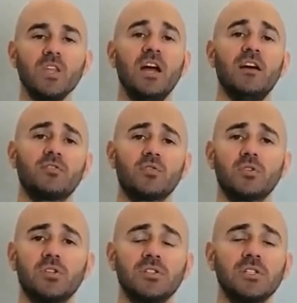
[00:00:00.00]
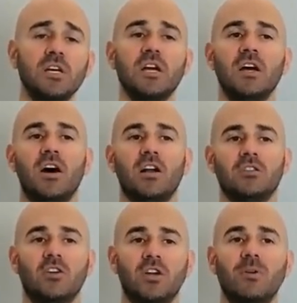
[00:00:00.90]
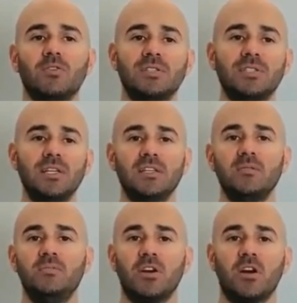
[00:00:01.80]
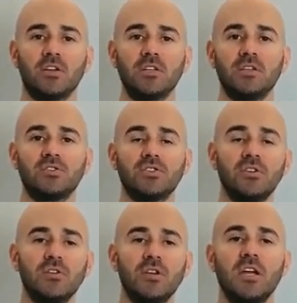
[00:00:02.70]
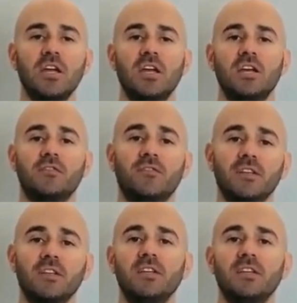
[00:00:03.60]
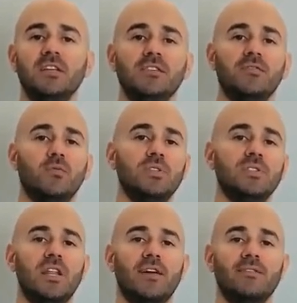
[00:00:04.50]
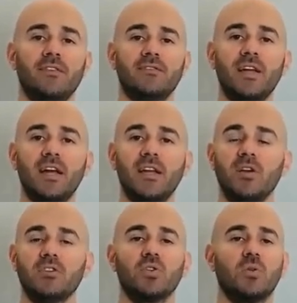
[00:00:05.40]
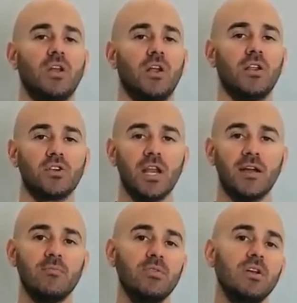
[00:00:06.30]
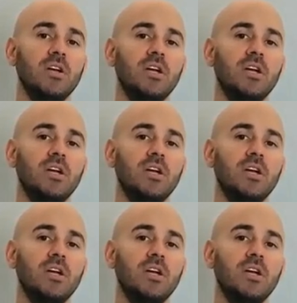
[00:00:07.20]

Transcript: Afterwards, I'll talk about the Scylladb architecture. And finally, if we still have enough time, I'll show another lab